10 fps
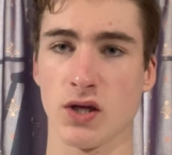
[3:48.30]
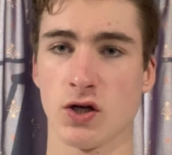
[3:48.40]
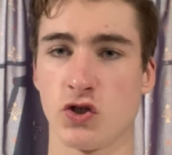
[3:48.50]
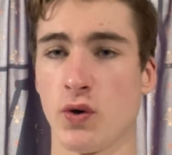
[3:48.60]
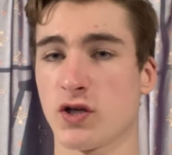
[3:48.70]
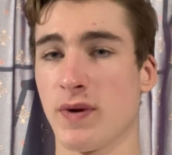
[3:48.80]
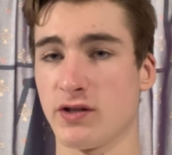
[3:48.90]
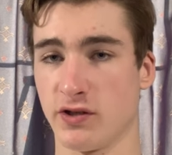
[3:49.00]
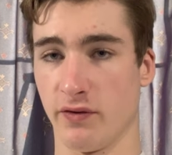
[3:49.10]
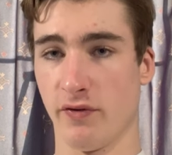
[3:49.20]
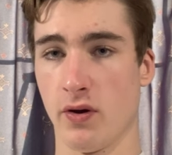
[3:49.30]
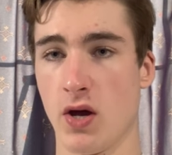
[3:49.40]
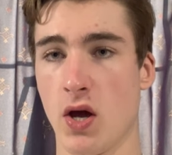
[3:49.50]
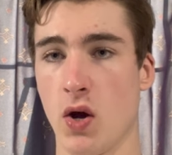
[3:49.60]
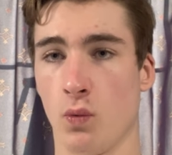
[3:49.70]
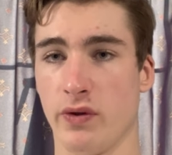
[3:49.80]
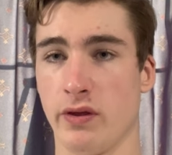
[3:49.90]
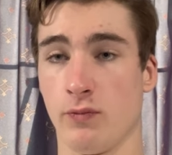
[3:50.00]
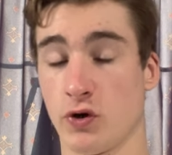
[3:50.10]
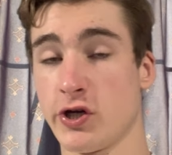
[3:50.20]
too expensive
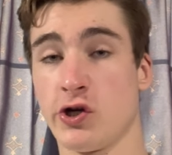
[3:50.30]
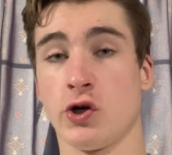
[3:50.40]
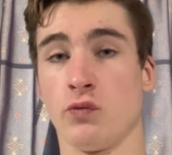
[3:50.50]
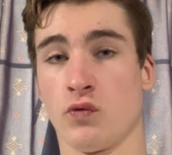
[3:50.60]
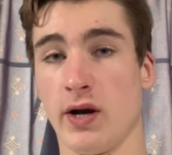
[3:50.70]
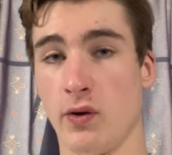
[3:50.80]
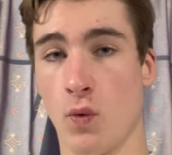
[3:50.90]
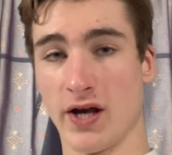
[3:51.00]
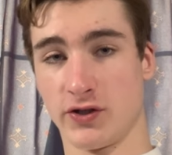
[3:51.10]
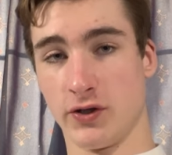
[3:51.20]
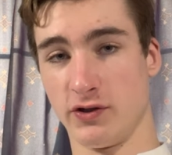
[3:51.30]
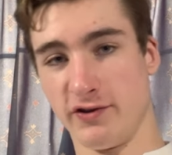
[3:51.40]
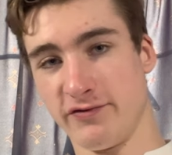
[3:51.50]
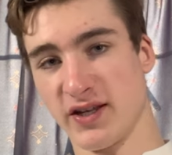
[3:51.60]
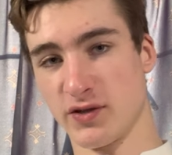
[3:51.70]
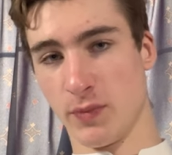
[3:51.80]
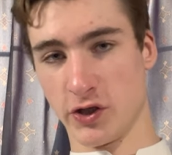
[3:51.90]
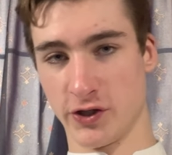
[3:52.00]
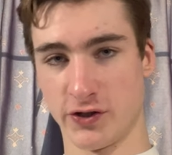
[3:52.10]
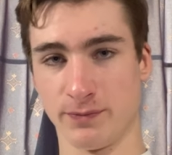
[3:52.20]
within the British and really Western defence
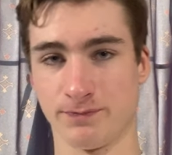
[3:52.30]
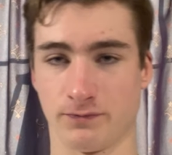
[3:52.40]
budgets?